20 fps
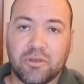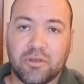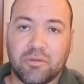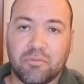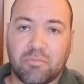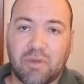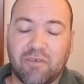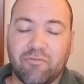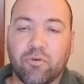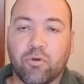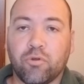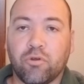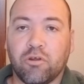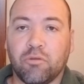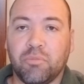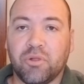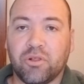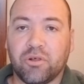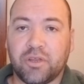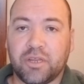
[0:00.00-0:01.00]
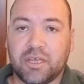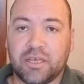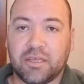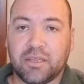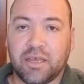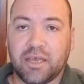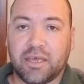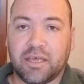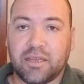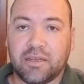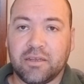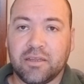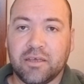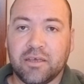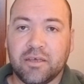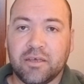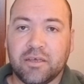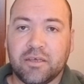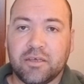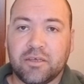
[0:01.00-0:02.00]
my vulnerability, and
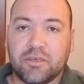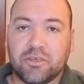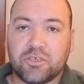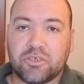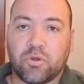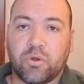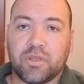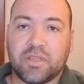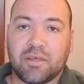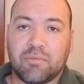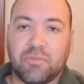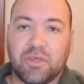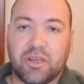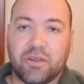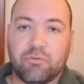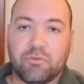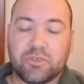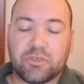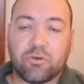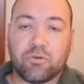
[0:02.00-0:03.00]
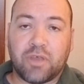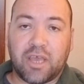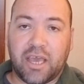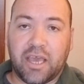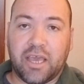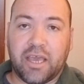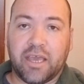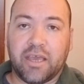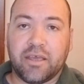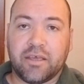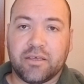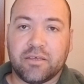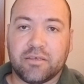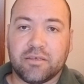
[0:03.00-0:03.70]
showing them that it was okay